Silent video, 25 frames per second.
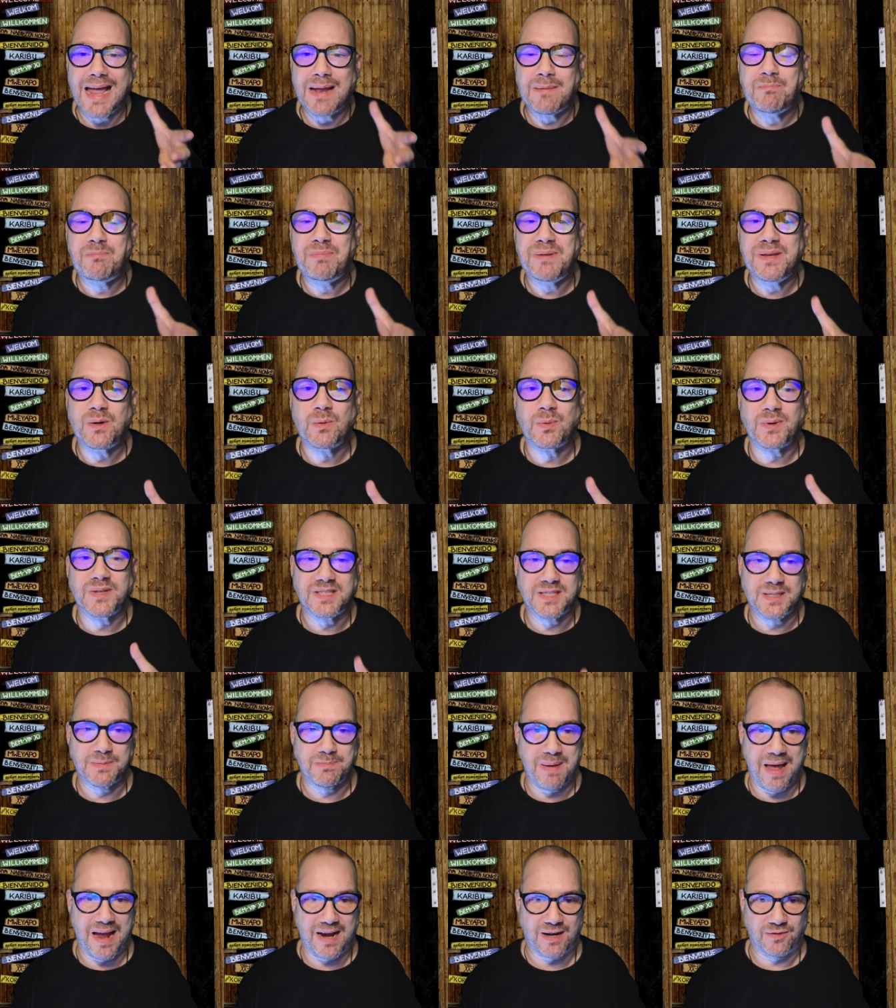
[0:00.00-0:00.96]
and be
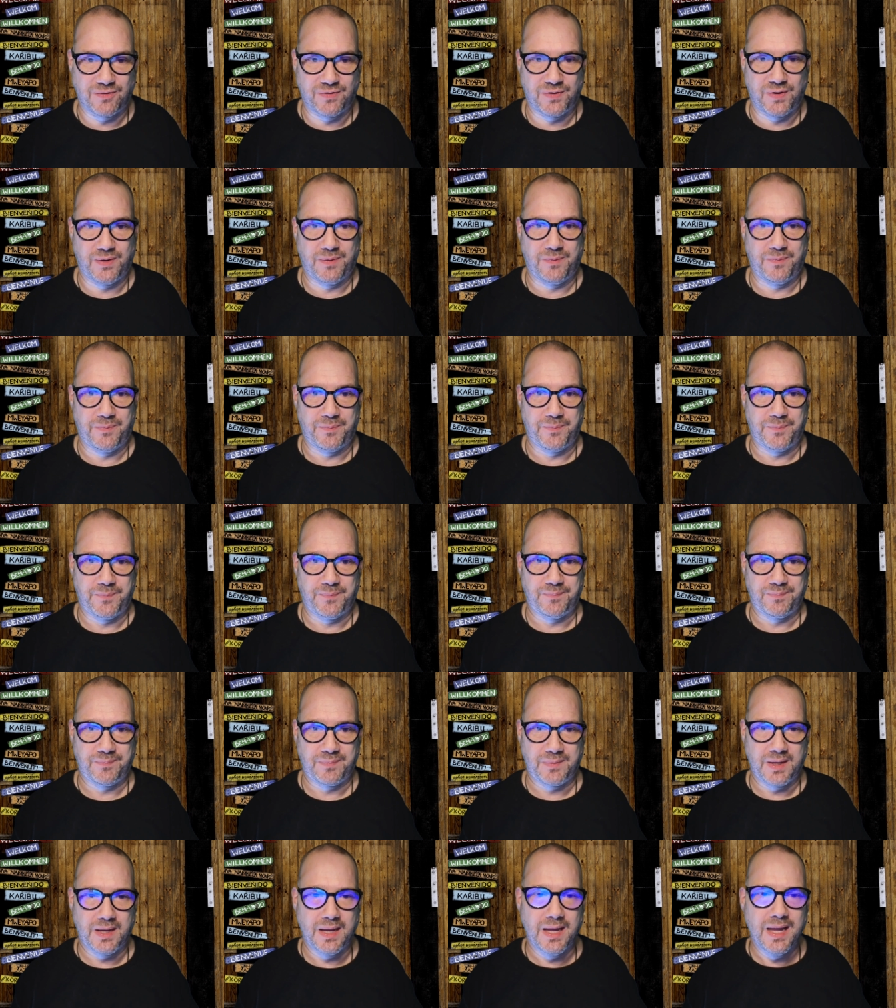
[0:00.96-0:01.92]
respectful.
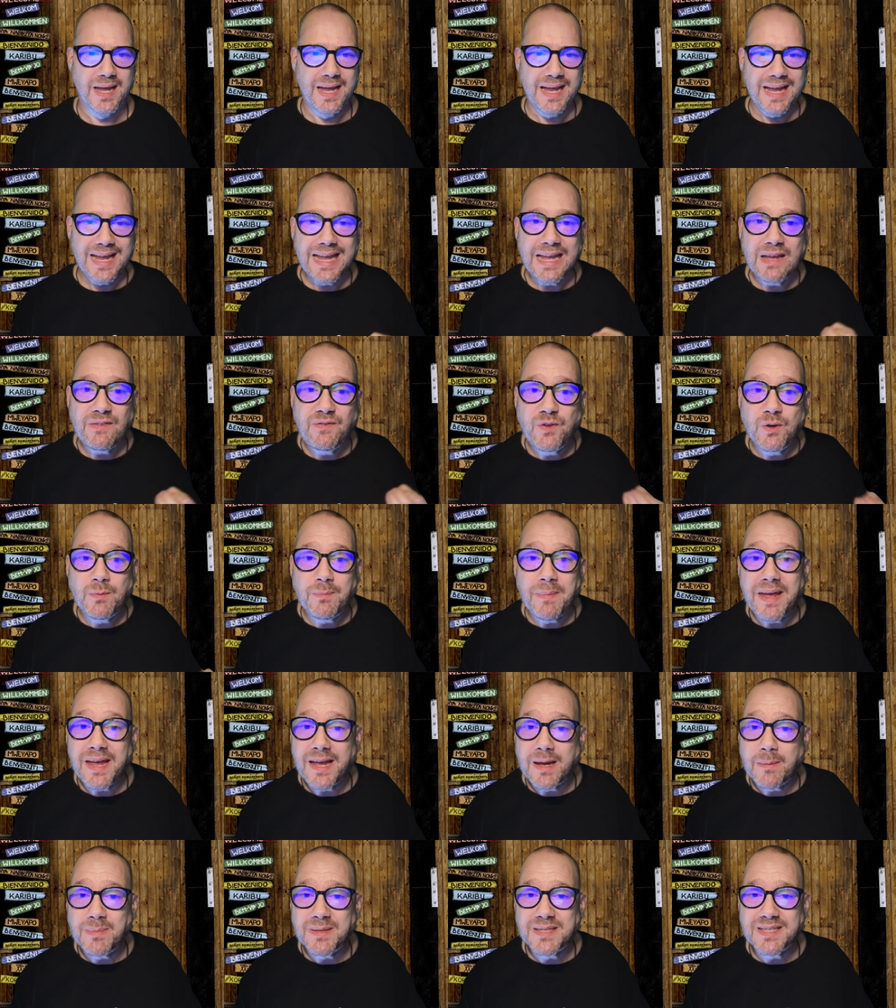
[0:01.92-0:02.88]
If you
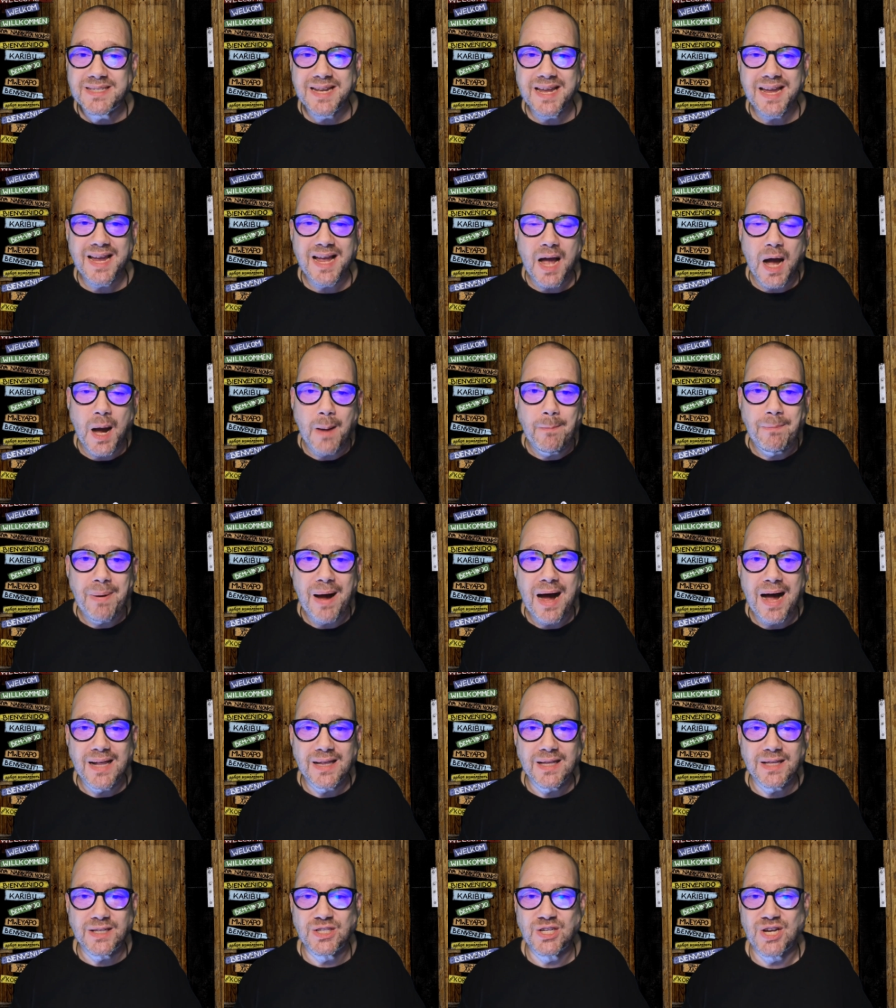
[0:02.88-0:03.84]
make a mistake,
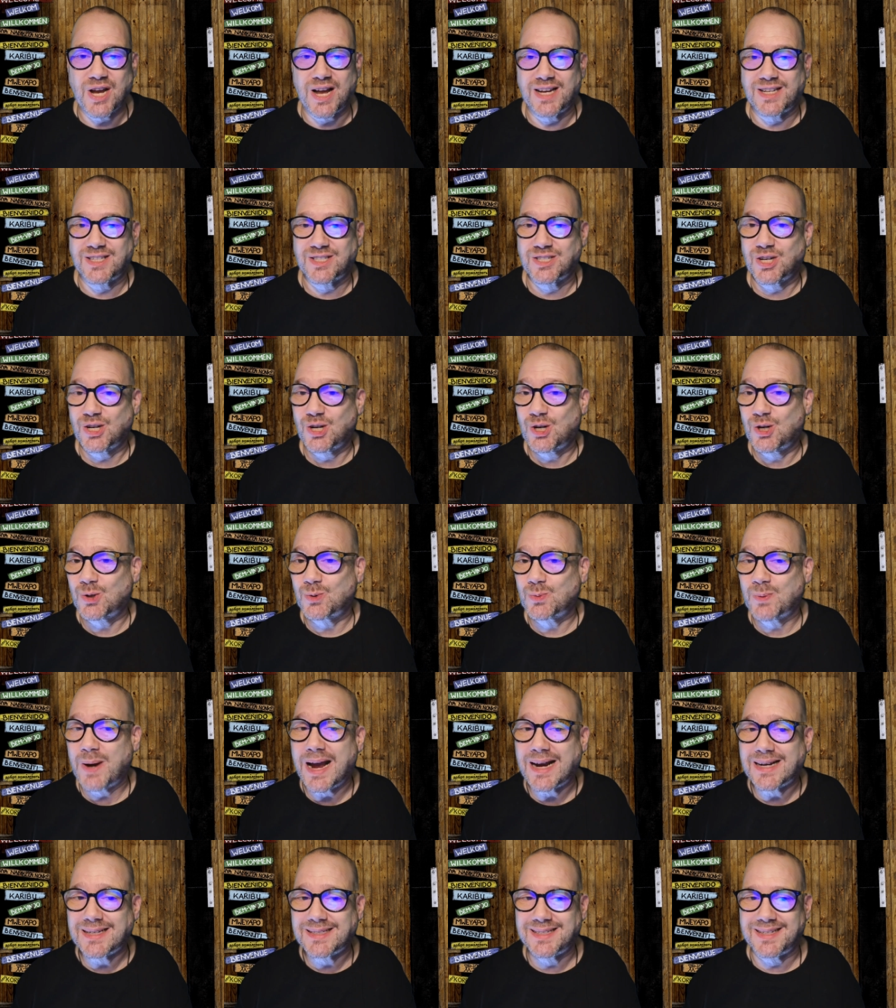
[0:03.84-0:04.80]
apologize,
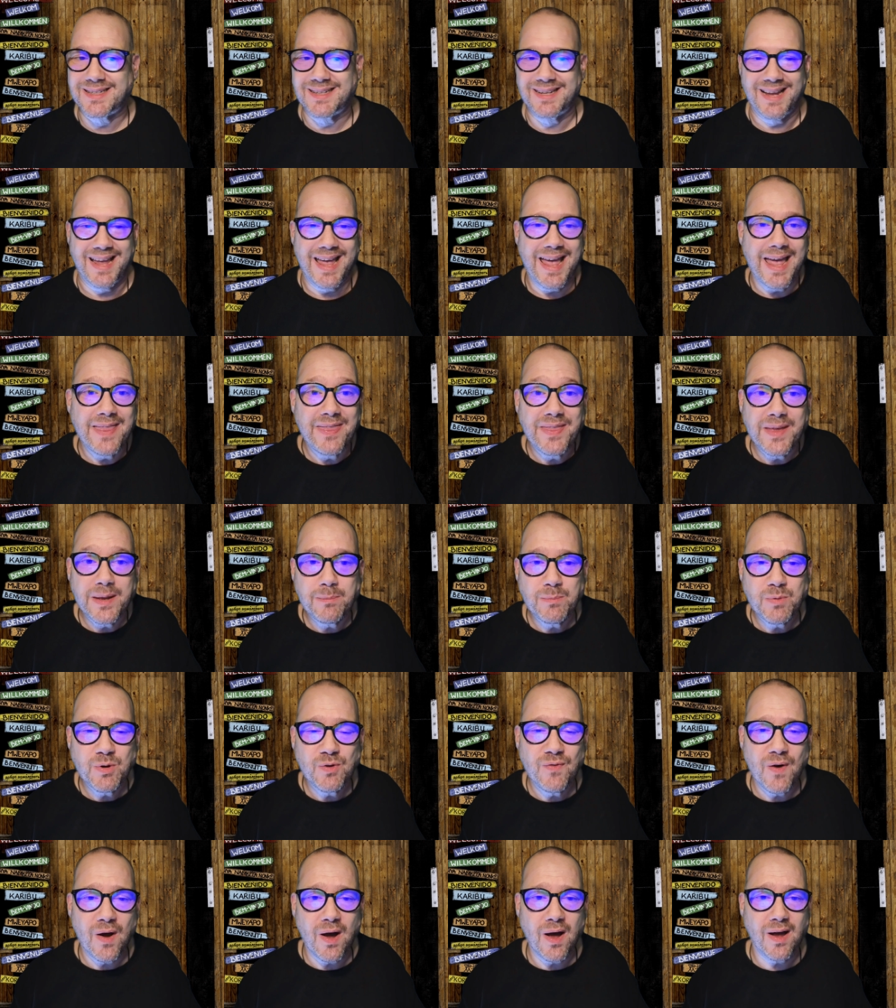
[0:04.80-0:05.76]
correct it, and then
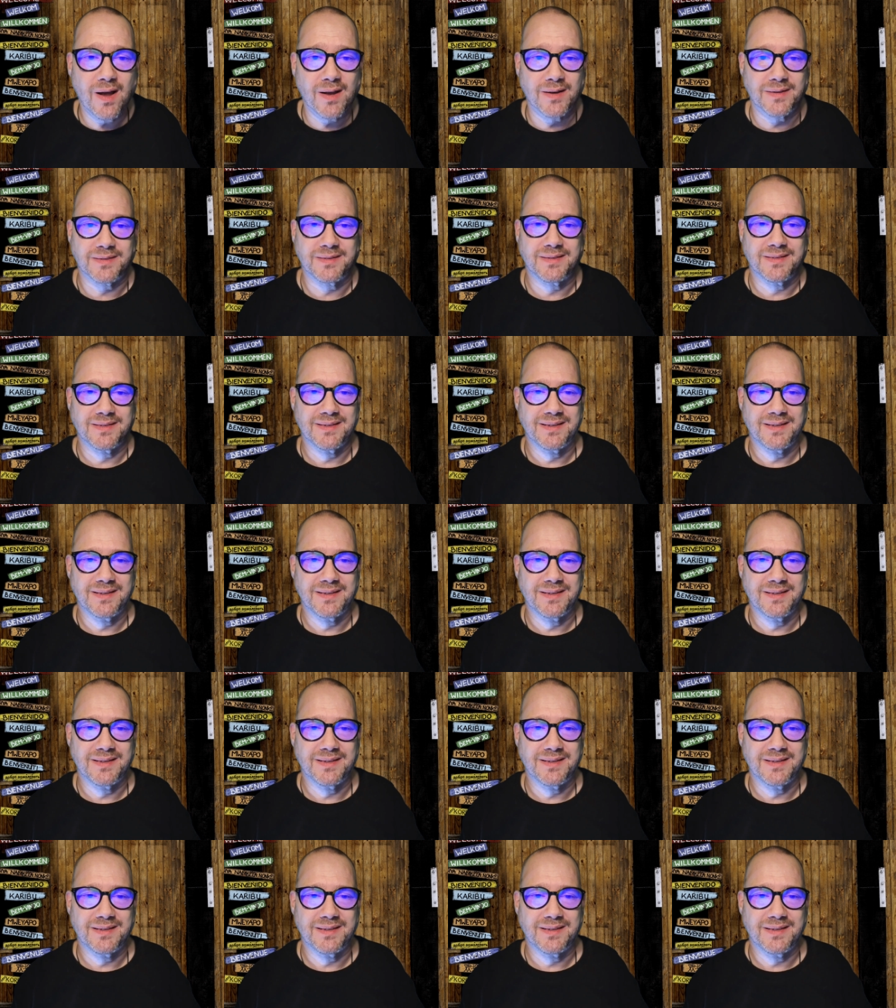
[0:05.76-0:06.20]
move on.